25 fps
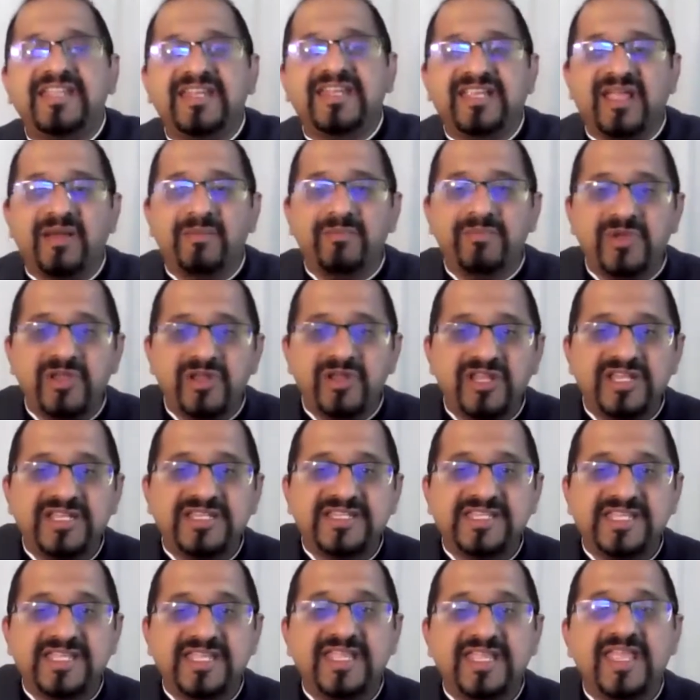
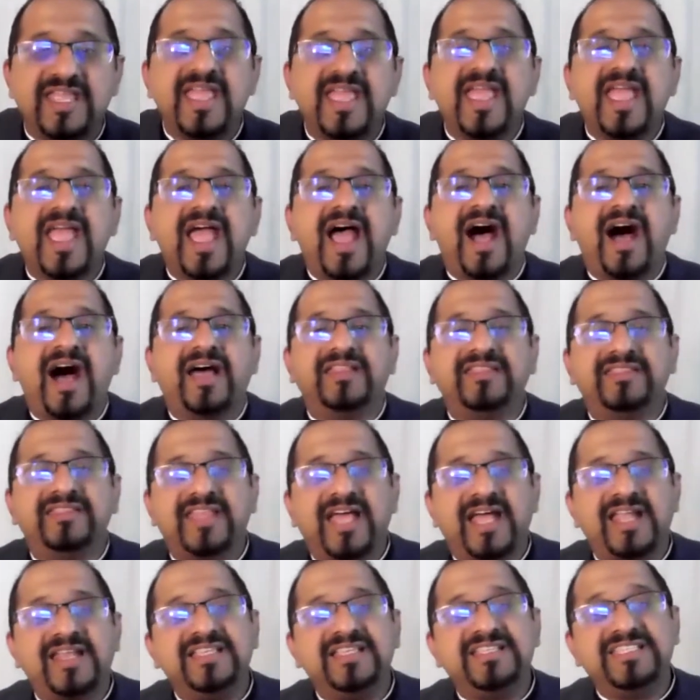community
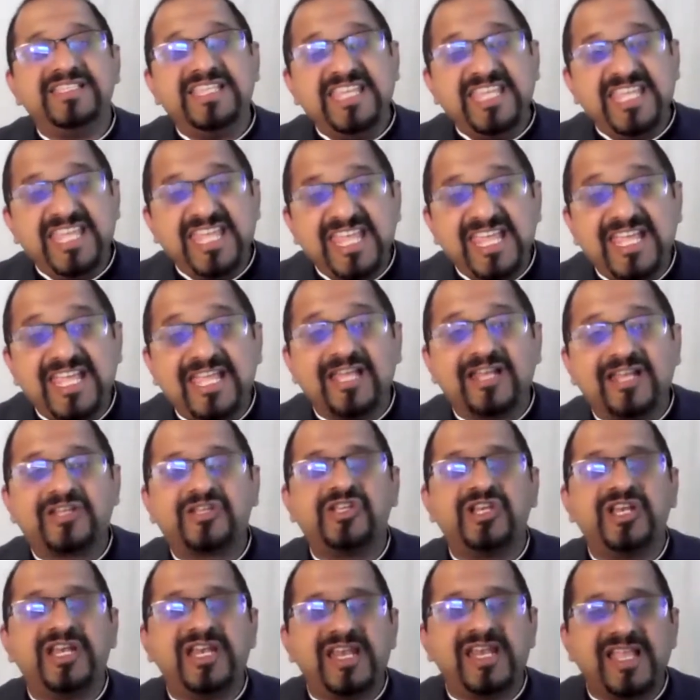that is eager
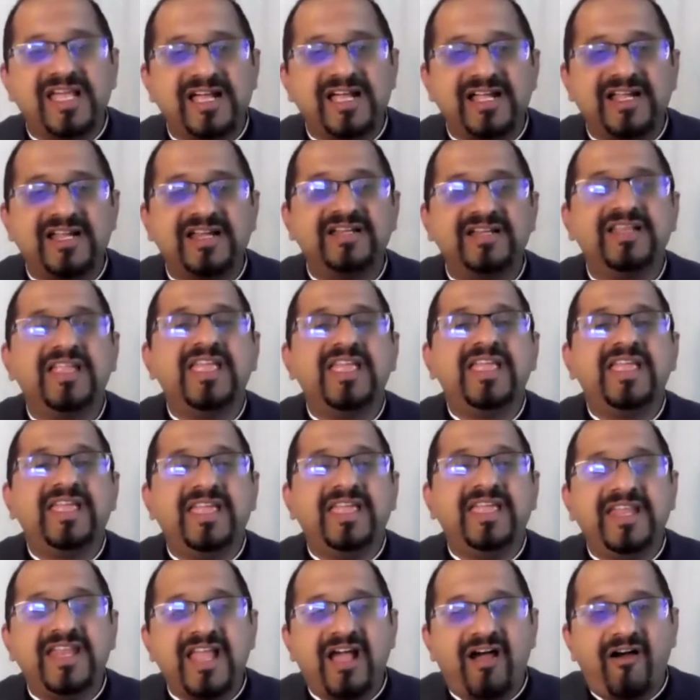to learn
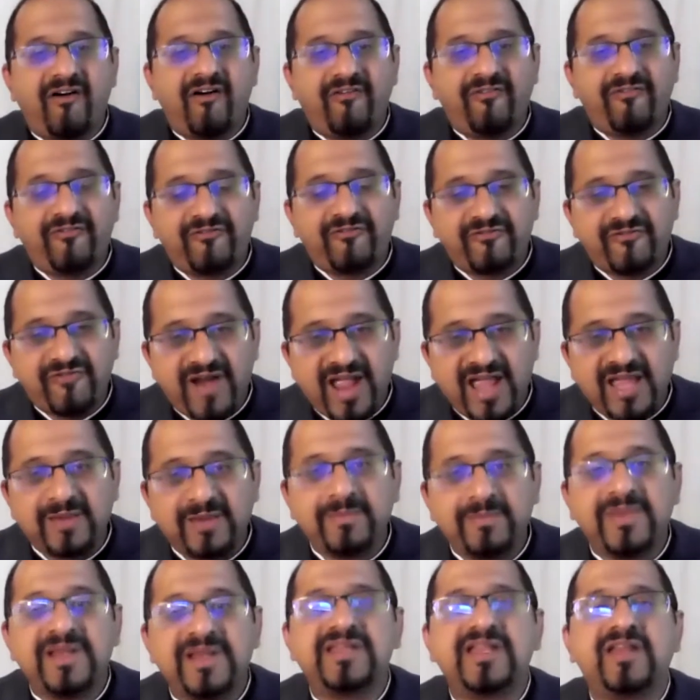in our
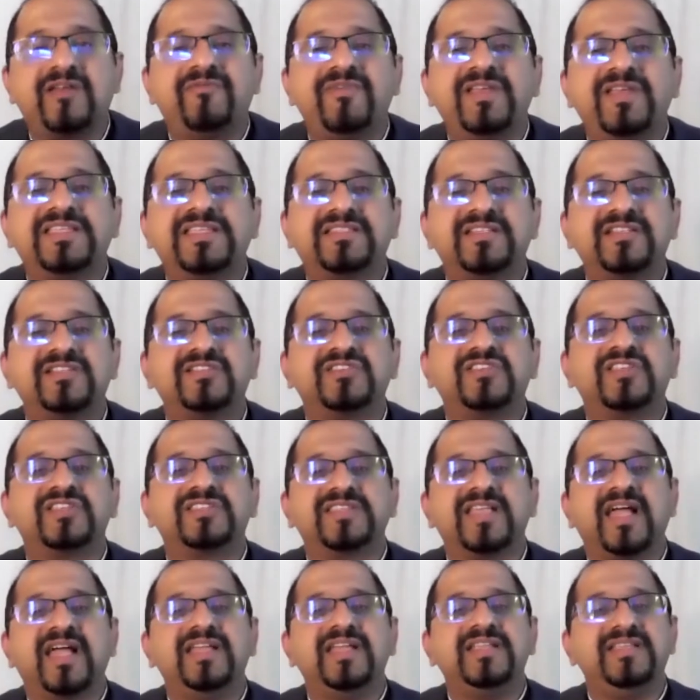fragmented Western
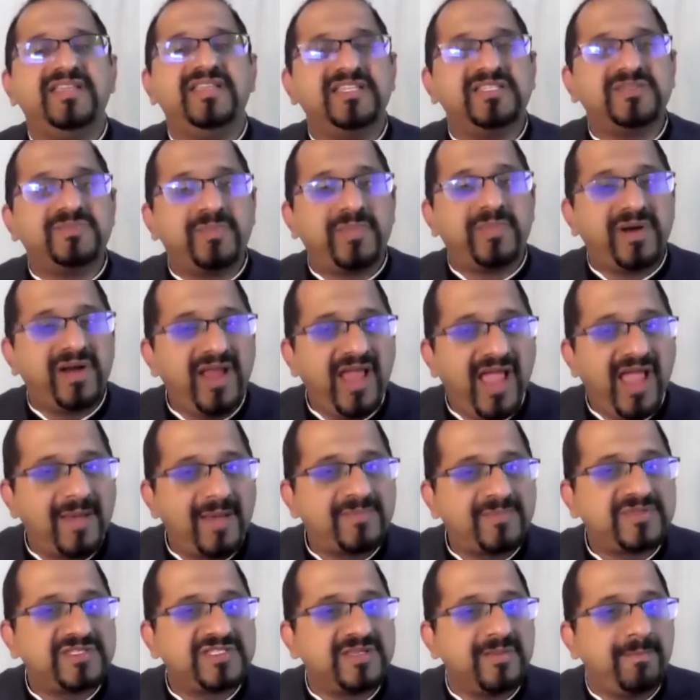societies?
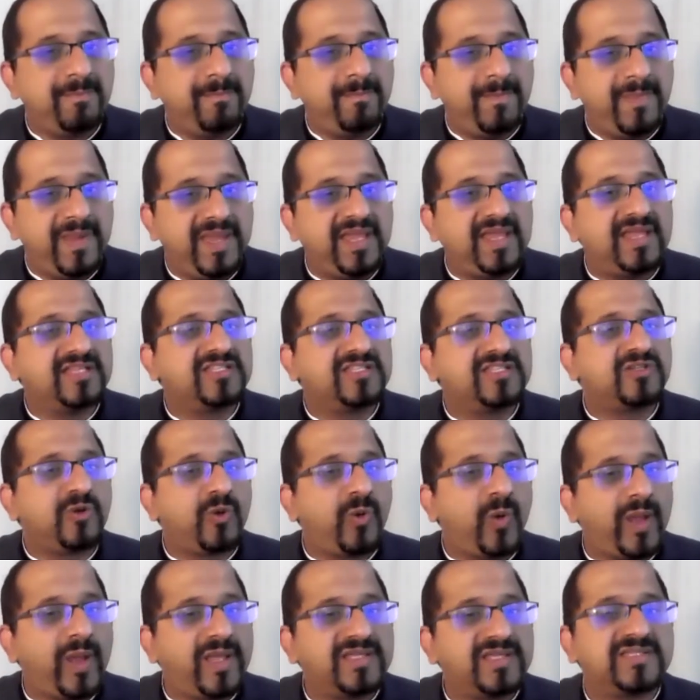Perhaps the biggest
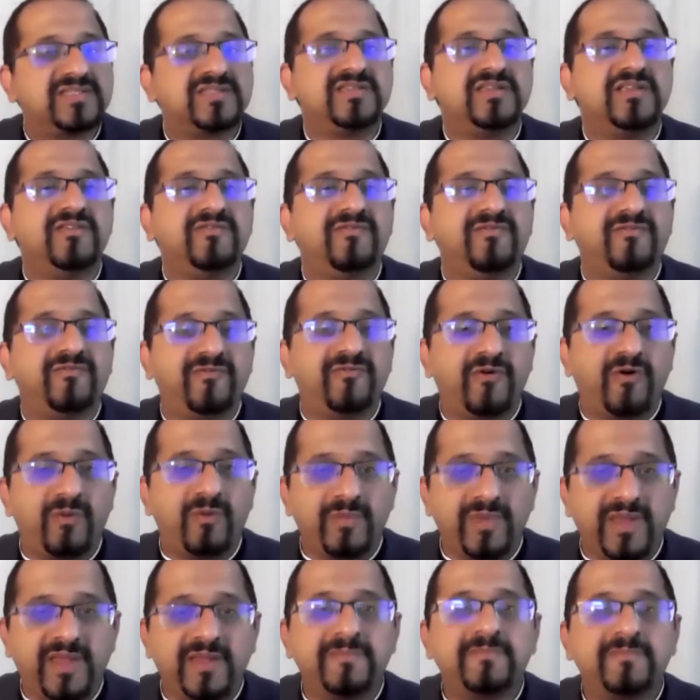question for me.